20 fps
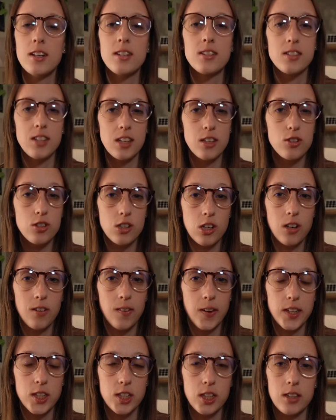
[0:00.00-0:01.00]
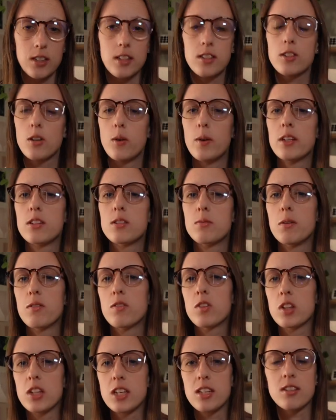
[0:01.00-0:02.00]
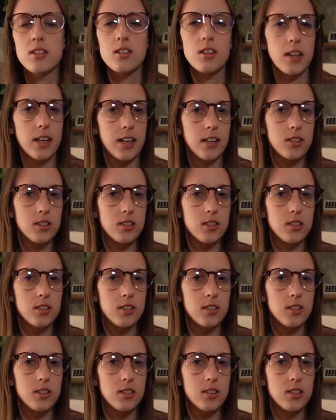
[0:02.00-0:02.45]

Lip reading: 6th generation that's going to be released later